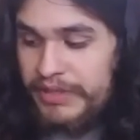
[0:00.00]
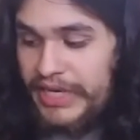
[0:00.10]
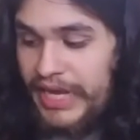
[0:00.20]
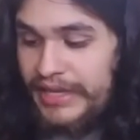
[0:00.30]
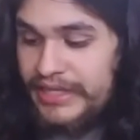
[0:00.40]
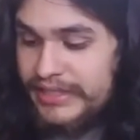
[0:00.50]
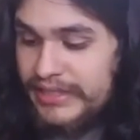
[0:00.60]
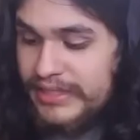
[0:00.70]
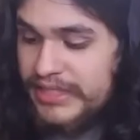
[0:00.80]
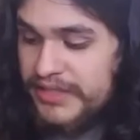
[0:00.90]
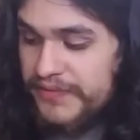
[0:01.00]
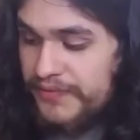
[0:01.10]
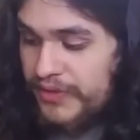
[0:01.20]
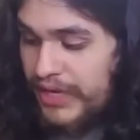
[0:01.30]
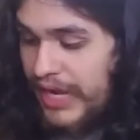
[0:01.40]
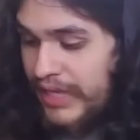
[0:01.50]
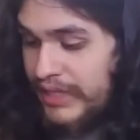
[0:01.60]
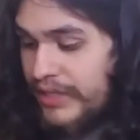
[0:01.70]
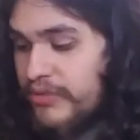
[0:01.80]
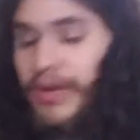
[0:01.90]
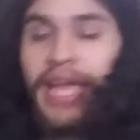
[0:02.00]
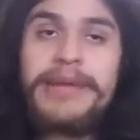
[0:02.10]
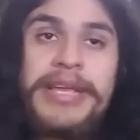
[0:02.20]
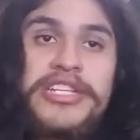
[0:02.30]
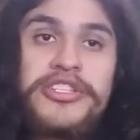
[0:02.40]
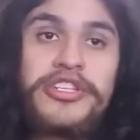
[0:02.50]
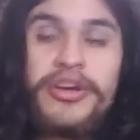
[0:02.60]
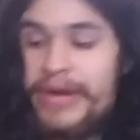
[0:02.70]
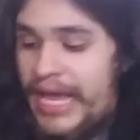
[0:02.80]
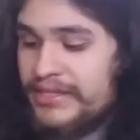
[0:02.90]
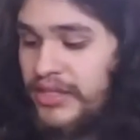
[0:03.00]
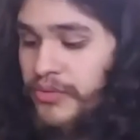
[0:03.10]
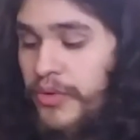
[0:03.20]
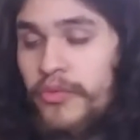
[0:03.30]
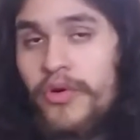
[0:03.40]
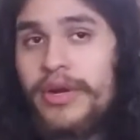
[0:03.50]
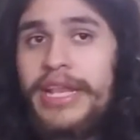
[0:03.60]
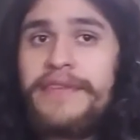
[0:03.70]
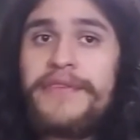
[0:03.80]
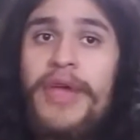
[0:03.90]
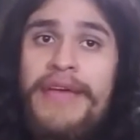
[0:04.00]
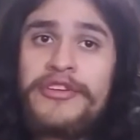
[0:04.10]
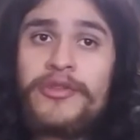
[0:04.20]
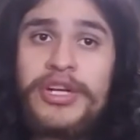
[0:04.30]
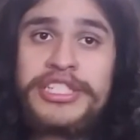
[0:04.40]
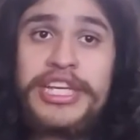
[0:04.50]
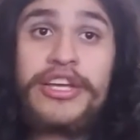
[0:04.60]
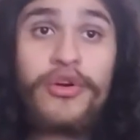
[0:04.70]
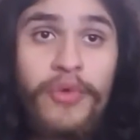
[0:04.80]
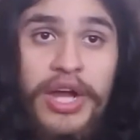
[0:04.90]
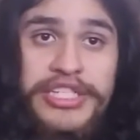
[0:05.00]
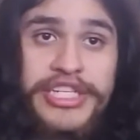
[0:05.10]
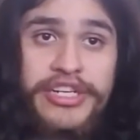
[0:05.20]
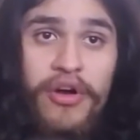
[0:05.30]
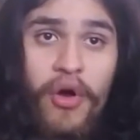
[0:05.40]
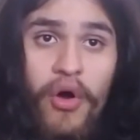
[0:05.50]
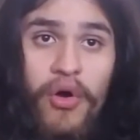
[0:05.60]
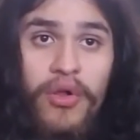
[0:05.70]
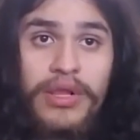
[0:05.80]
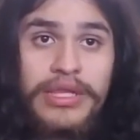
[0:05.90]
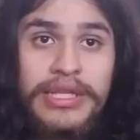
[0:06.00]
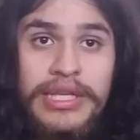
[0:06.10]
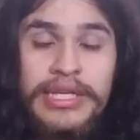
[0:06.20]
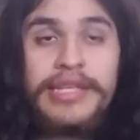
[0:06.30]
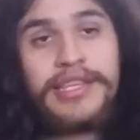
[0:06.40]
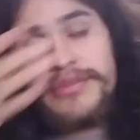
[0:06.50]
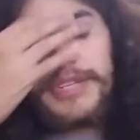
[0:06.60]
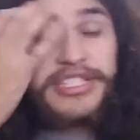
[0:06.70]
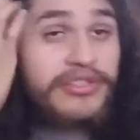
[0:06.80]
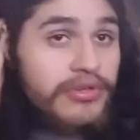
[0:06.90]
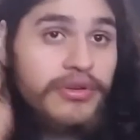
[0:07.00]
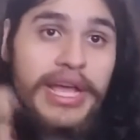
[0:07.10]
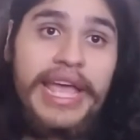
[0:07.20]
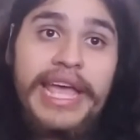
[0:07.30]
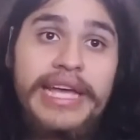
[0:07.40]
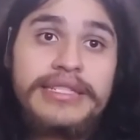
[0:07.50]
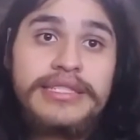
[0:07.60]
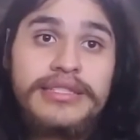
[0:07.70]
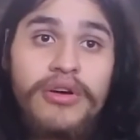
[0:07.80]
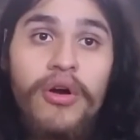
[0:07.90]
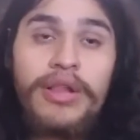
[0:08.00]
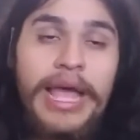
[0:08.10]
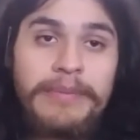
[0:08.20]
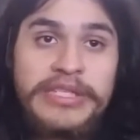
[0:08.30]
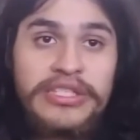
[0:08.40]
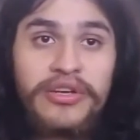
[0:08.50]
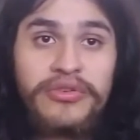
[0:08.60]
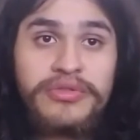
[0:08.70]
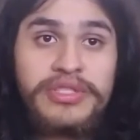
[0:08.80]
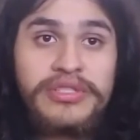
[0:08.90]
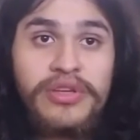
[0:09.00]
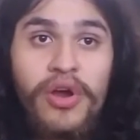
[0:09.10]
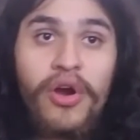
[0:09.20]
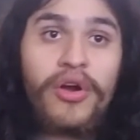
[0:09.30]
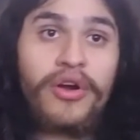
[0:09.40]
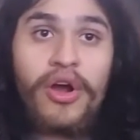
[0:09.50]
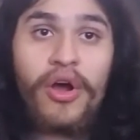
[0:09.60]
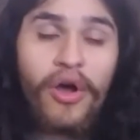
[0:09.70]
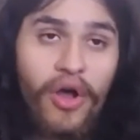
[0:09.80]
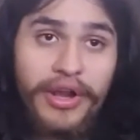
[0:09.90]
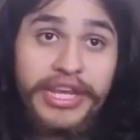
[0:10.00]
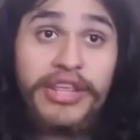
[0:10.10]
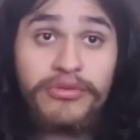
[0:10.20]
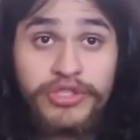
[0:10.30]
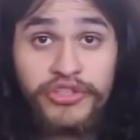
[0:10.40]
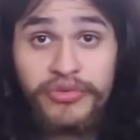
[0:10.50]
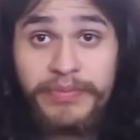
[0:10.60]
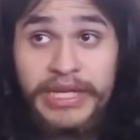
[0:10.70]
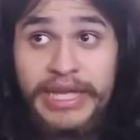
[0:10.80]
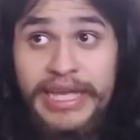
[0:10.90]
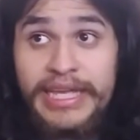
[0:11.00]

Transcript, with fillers: But yeah, this is for a little animation known as The Reward, and if you haven't watched it, go watch it. All the original and all episodes are on YouTube,